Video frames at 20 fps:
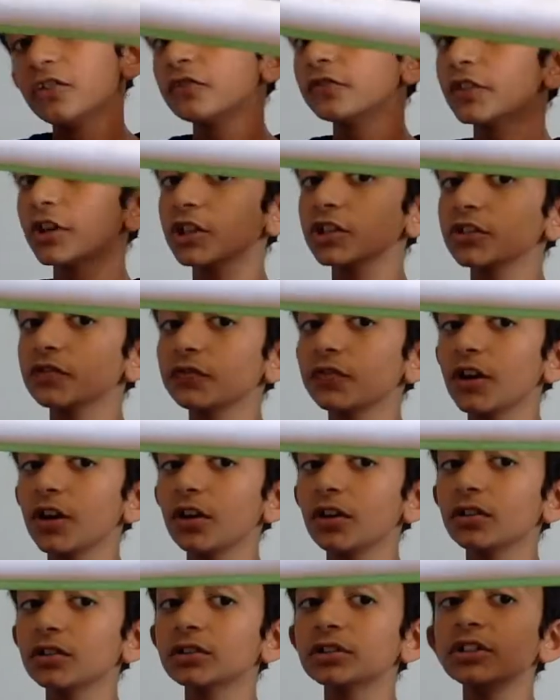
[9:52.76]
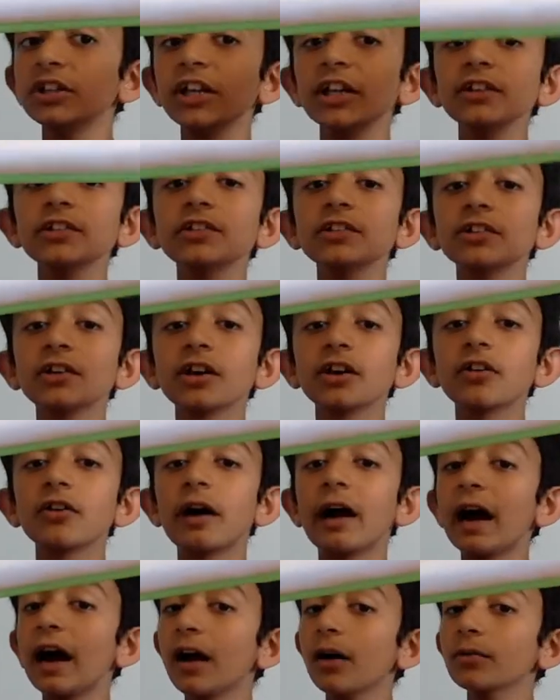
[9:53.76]
First of all, you need to know
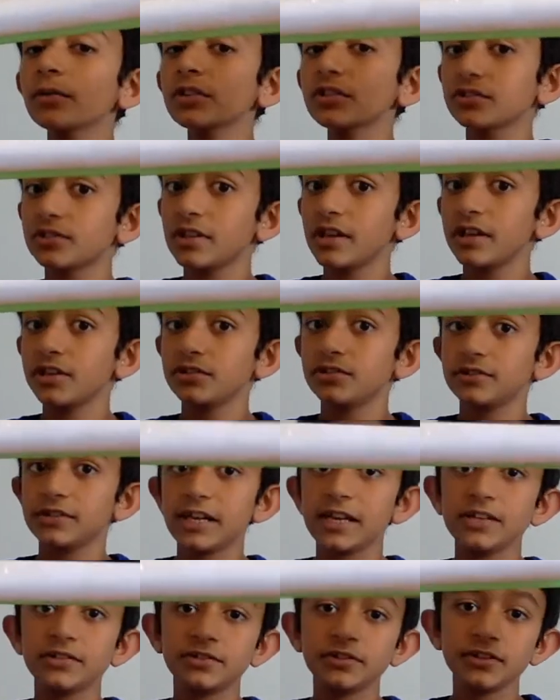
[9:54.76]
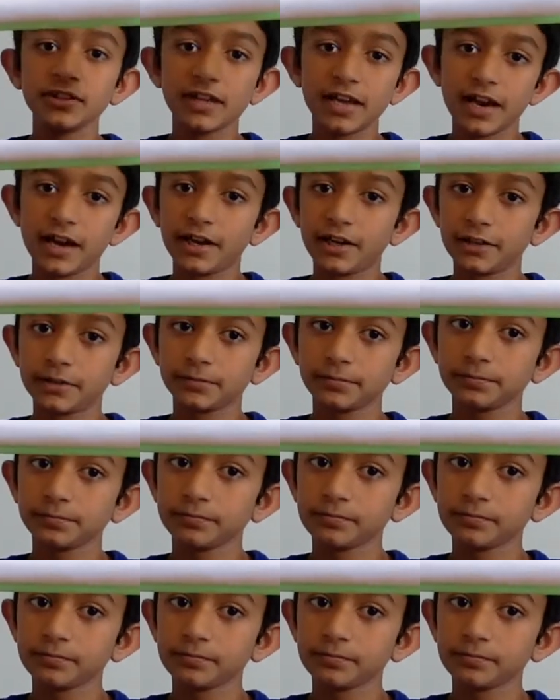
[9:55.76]
how this thing stays in the air.